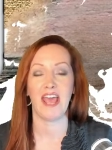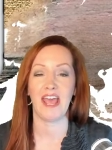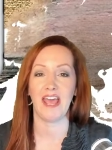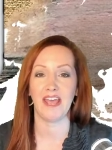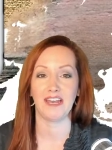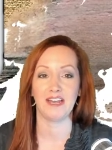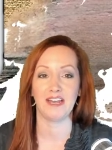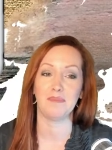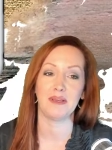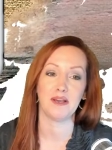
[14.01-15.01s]
and
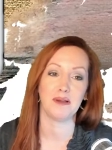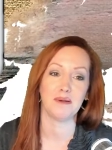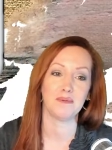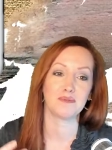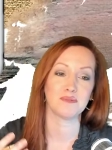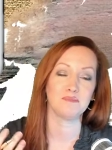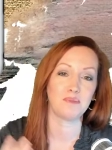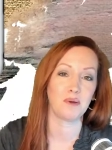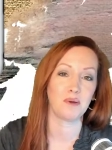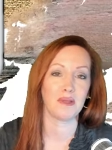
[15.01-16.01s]
it becomes
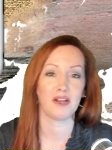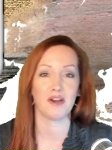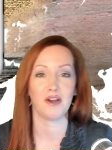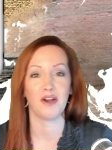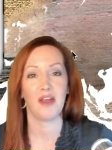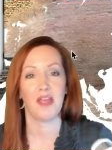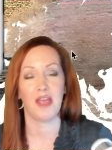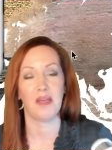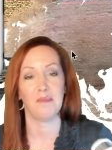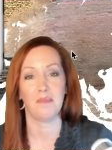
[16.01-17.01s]
part planner
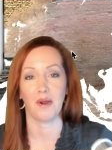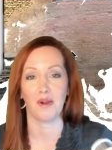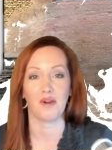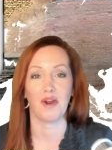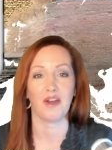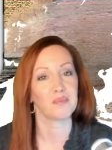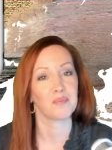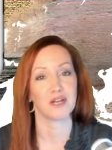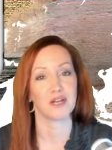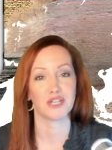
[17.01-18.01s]
and part craft
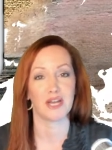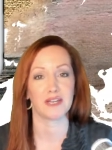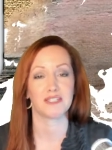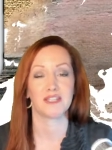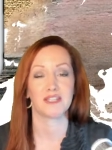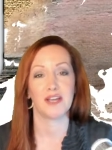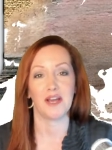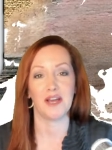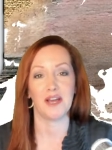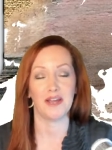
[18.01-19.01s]
project,
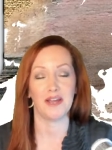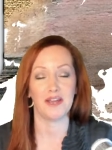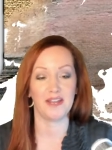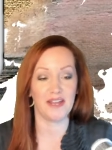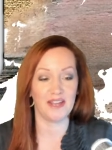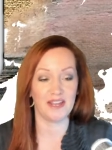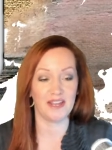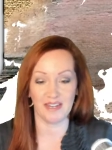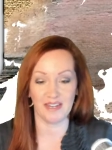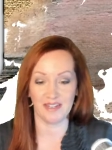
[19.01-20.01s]
and
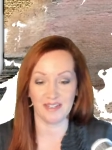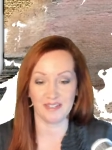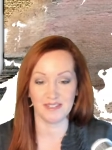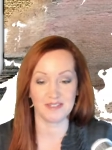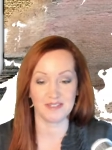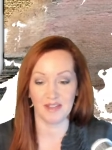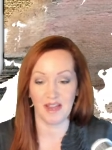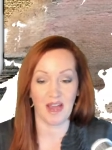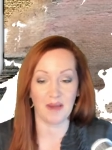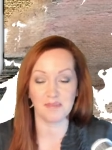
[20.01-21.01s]
it is
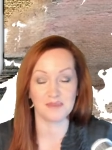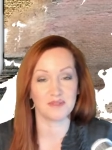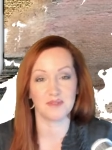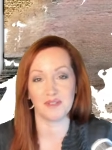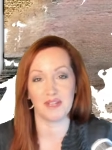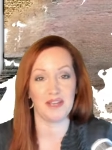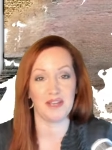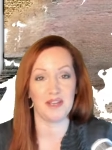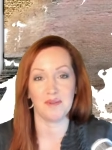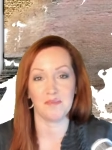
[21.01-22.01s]

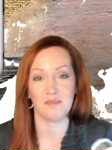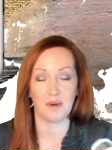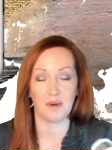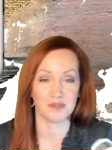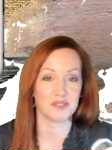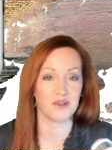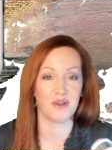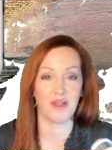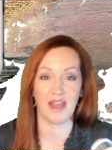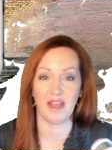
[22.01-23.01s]
absolutely
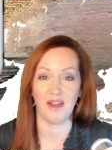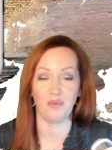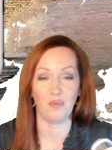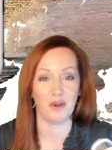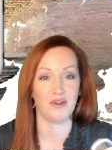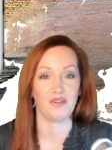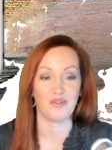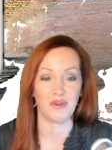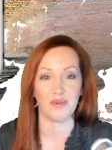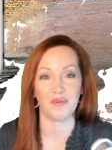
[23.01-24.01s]
personal and
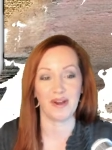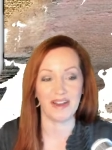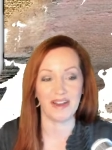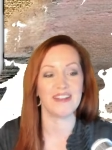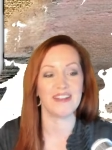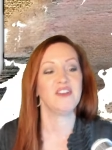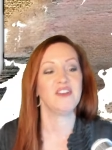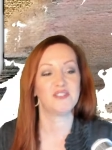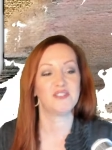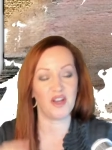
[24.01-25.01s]
wonderful, right?
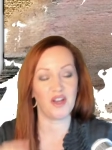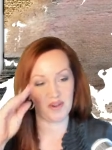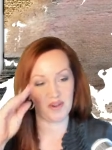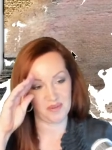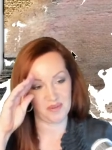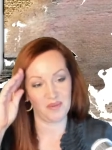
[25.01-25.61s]
So